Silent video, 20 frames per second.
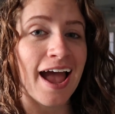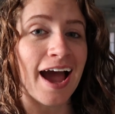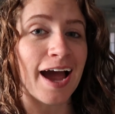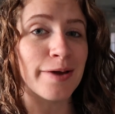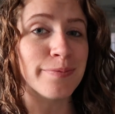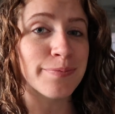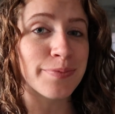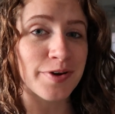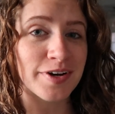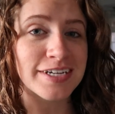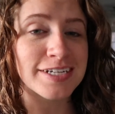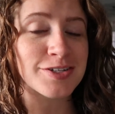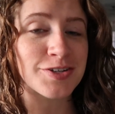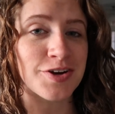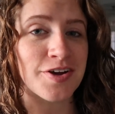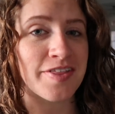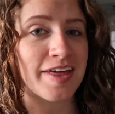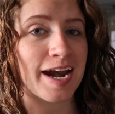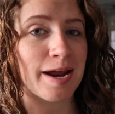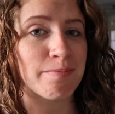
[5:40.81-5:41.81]
I'm pretty
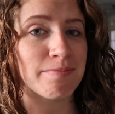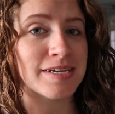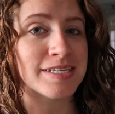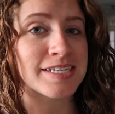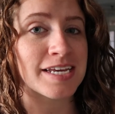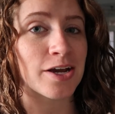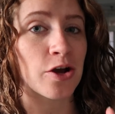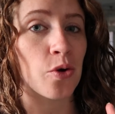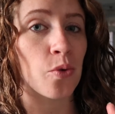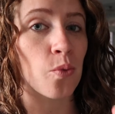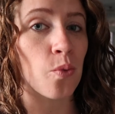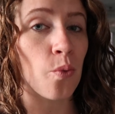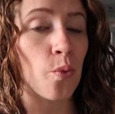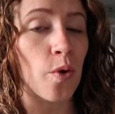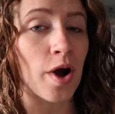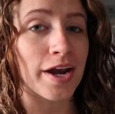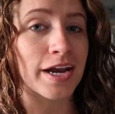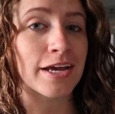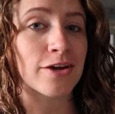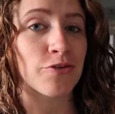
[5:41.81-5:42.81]
sure that I'm missing
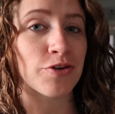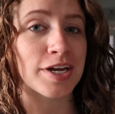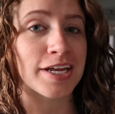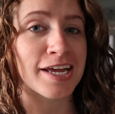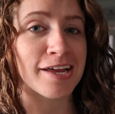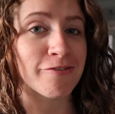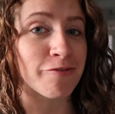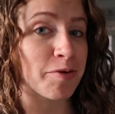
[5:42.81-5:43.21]
one ingredient